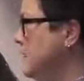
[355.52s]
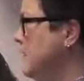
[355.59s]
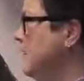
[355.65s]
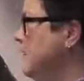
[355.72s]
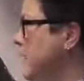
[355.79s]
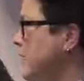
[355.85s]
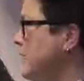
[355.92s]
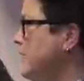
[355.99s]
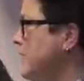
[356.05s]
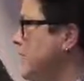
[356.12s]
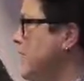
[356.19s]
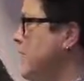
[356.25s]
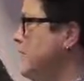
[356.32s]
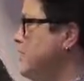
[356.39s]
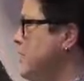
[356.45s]
okay.
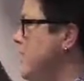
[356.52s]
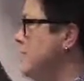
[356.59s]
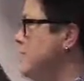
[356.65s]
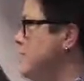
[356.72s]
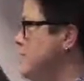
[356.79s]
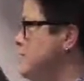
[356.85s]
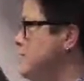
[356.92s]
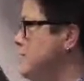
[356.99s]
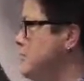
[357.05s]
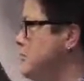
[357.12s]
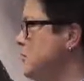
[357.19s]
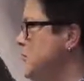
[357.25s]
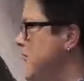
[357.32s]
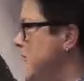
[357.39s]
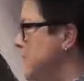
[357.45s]
And do you have a PC
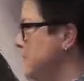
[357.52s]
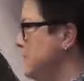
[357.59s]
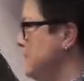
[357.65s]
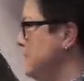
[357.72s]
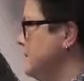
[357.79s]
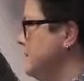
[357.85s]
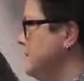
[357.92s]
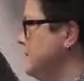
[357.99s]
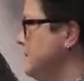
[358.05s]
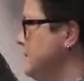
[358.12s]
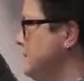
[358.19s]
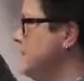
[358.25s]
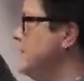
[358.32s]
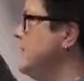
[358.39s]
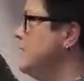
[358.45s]
or a Mac? PC.
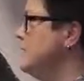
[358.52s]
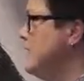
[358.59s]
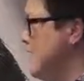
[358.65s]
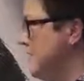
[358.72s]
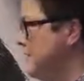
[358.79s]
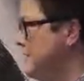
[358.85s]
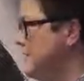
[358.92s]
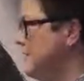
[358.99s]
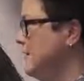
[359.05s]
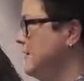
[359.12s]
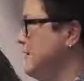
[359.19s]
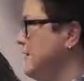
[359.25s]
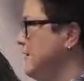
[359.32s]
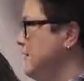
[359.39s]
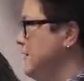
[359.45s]
Yes.
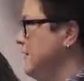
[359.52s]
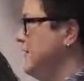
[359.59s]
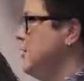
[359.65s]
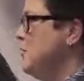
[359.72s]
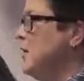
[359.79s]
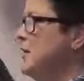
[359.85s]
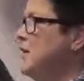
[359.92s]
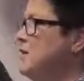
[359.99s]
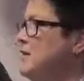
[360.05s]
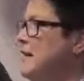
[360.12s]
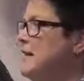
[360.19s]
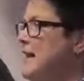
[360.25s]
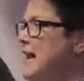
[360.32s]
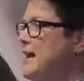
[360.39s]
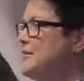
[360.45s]
what do you
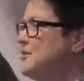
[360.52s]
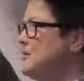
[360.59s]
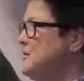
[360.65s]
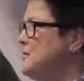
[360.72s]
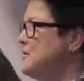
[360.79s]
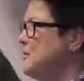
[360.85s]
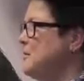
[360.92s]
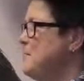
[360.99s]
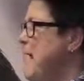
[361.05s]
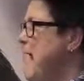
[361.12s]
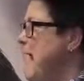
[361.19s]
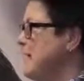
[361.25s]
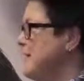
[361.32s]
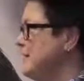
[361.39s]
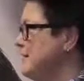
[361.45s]
think the answer is for
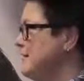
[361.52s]
Mac?